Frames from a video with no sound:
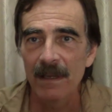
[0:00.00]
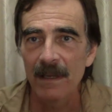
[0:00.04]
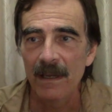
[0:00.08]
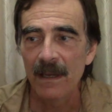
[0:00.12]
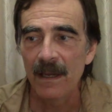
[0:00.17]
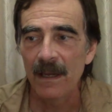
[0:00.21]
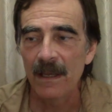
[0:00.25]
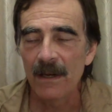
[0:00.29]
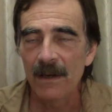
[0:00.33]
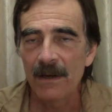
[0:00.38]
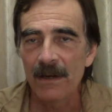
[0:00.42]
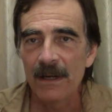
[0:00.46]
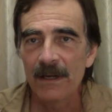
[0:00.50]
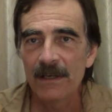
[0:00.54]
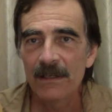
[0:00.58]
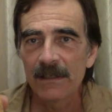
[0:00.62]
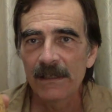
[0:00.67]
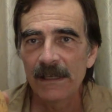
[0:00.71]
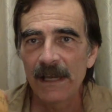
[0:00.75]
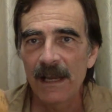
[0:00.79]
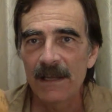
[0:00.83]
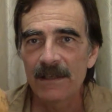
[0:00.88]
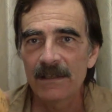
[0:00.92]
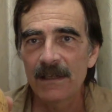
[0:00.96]
You know,
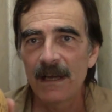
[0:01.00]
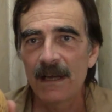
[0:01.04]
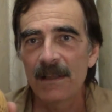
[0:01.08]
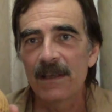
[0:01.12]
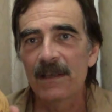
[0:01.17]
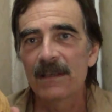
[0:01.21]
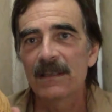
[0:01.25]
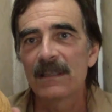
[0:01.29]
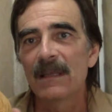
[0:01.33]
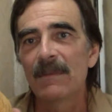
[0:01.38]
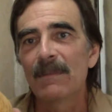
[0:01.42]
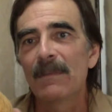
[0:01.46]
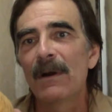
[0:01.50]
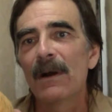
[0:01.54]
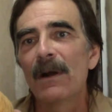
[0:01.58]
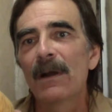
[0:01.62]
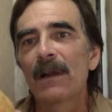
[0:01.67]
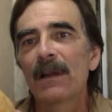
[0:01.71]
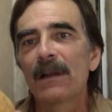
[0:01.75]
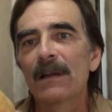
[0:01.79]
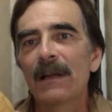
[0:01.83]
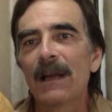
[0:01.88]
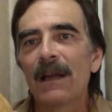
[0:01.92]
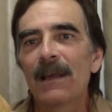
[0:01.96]
initially I saw this in the
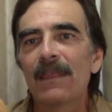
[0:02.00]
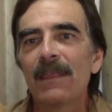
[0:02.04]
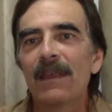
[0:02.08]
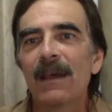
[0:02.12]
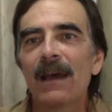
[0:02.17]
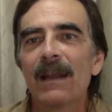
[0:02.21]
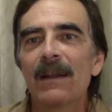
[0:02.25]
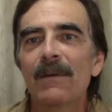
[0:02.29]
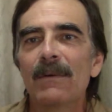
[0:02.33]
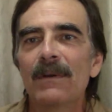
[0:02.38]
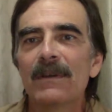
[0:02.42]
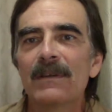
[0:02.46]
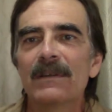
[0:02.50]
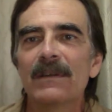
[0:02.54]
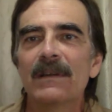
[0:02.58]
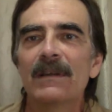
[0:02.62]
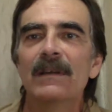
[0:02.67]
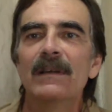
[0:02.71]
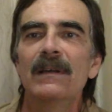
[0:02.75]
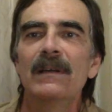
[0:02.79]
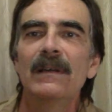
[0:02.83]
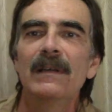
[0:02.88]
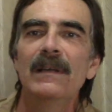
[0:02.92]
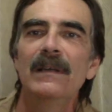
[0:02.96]
market and I thought it was
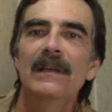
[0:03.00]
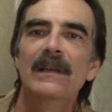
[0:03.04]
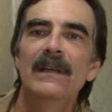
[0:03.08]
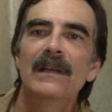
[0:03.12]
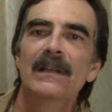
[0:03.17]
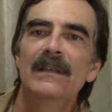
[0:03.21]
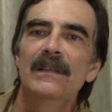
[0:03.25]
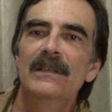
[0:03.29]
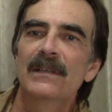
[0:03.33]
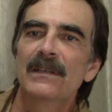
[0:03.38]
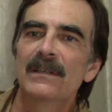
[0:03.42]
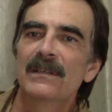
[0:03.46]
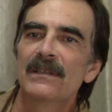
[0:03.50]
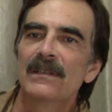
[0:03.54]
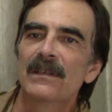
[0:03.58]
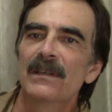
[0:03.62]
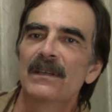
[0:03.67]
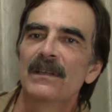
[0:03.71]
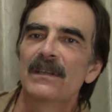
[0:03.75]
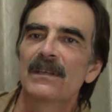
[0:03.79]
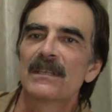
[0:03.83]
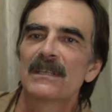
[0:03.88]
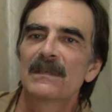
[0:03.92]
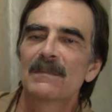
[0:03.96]
just
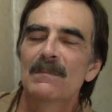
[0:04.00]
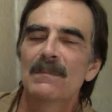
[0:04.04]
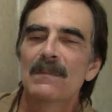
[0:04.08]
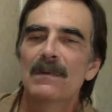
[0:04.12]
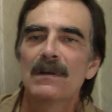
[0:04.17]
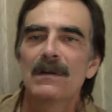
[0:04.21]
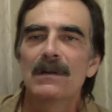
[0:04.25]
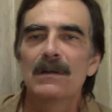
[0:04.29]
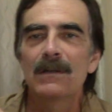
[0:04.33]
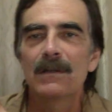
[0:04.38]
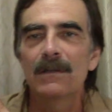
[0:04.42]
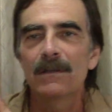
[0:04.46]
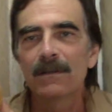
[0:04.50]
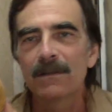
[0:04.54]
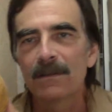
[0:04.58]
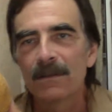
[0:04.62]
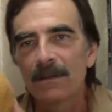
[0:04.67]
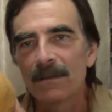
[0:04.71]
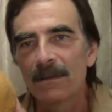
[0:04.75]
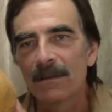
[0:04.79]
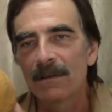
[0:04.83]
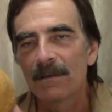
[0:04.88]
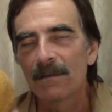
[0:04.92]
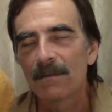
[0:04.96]
a small
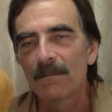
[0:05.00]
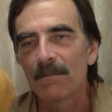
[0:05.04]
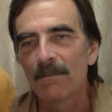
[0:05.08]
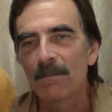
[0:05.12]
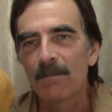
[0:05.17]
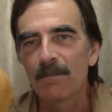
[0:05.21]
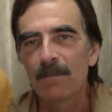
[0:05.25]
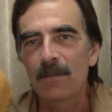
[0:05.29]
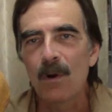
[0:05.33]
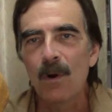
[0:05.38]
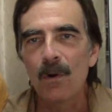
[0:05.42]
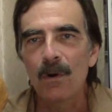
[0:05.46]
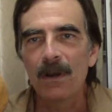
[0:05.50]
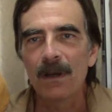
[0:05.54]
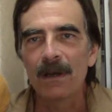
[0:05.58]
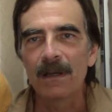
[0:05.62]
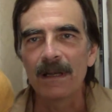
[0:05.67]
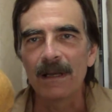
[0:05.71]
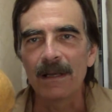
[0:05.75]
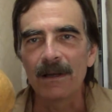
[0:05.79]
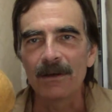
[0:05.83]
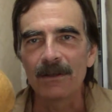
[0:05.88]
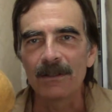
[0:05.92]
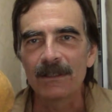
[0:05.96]

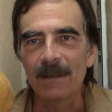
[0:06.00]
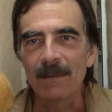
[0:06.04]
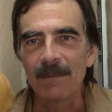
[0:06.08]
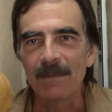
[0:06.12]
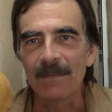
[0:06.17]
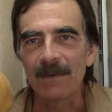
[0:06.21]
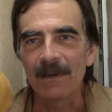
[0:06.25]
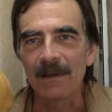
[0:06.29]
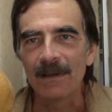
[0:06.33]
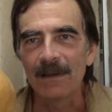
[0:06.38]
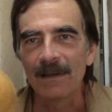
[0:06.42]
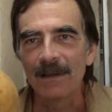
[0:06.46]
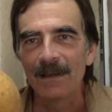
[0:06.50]
coconut or something.